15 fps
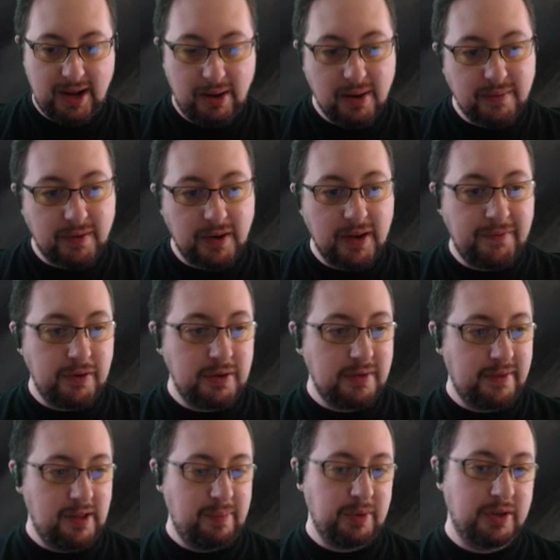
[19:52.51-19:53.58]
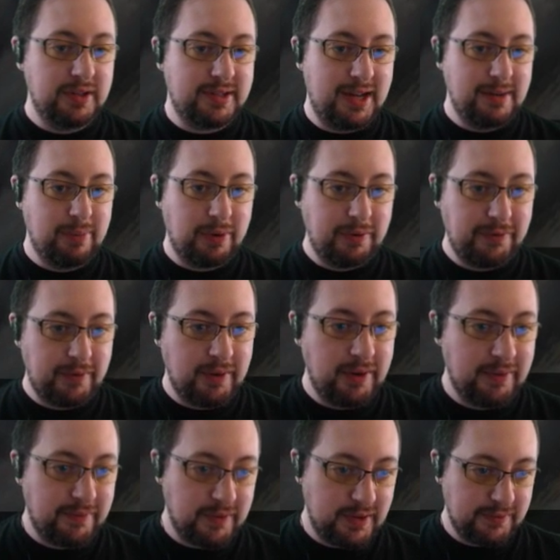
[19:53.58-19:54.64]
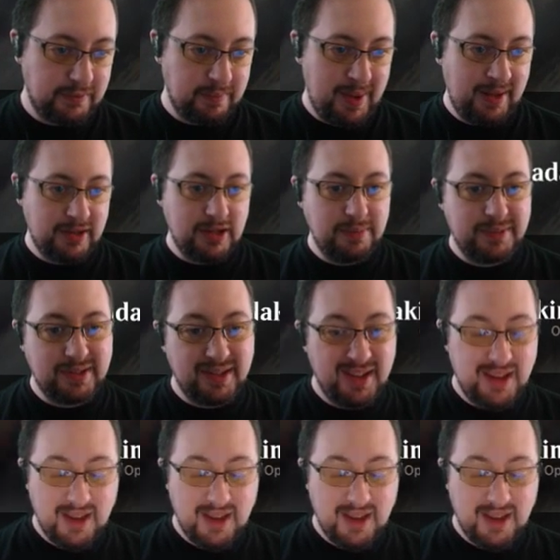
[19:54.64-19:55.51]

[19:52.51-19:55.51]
However, if you develop a good sideboard for it for different matchups,